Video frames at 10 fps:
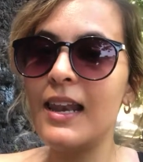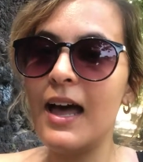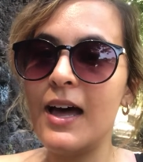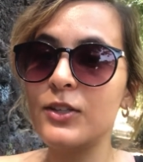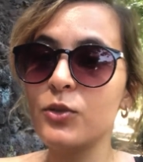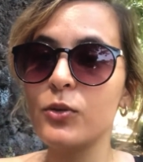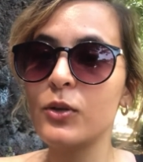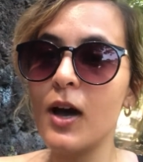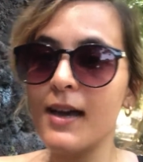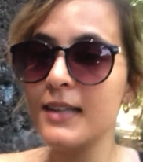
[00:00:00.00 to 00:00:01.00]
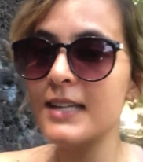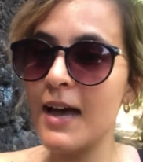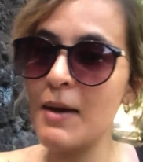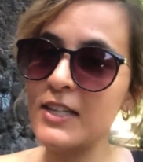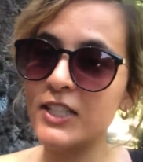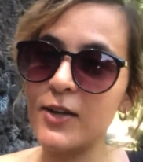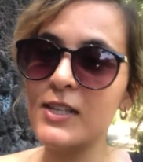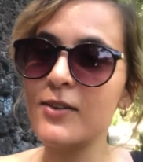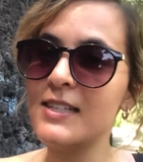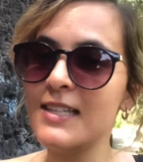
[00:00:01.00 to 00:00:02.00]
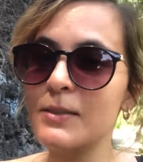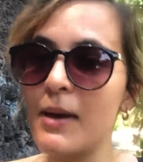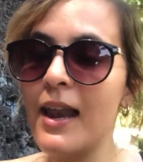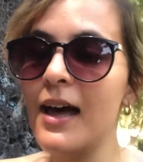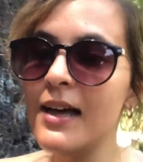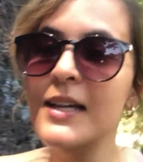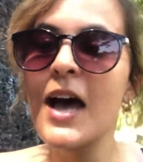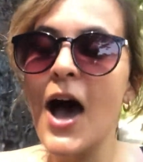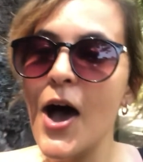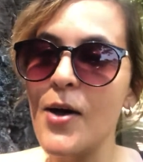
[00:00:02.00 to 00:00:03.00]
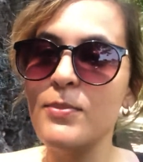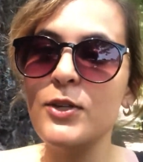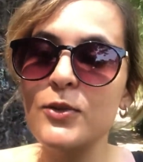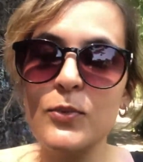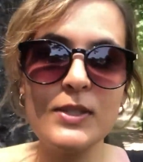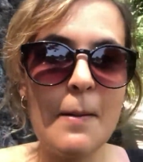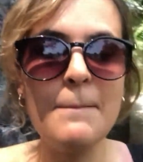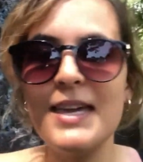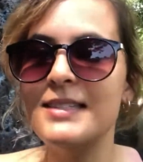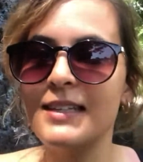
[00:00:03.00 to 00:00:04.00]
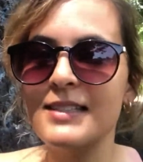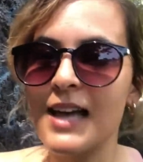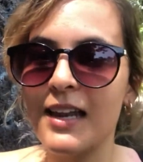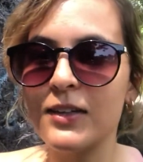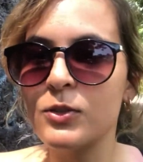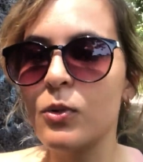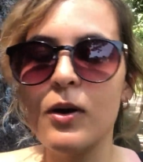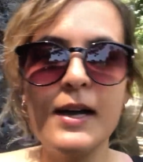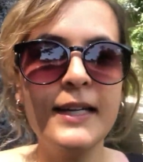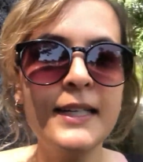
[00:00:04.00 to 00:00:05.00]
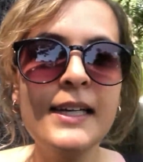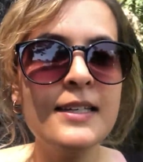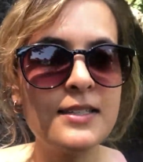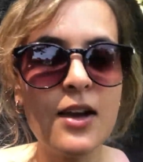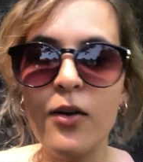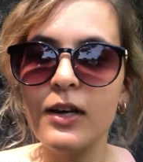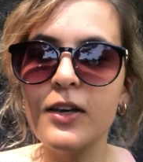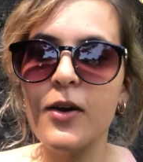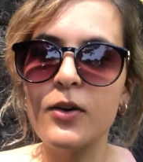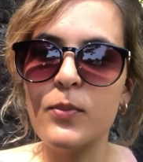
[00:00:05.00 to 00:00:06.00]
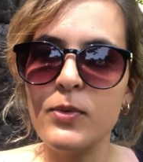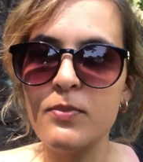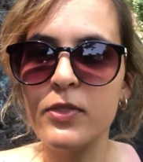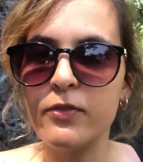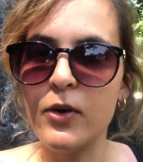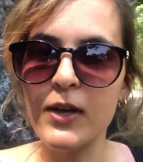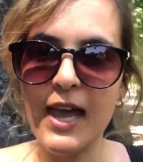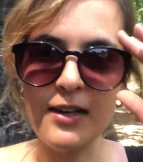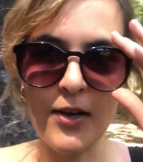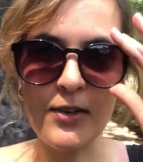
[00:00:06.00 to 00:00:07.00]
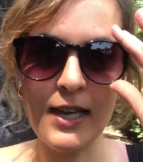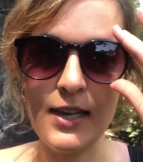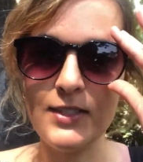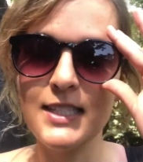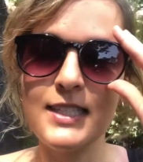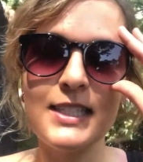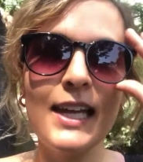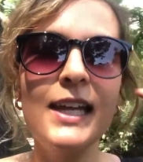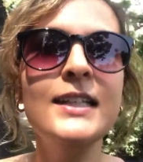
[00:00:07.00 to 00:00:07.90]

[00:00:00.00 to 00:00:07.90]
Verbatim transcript: uh, tour guide shout out to Isabella um, who was amazing at telling us what is currently going on with the volcano here in Sicily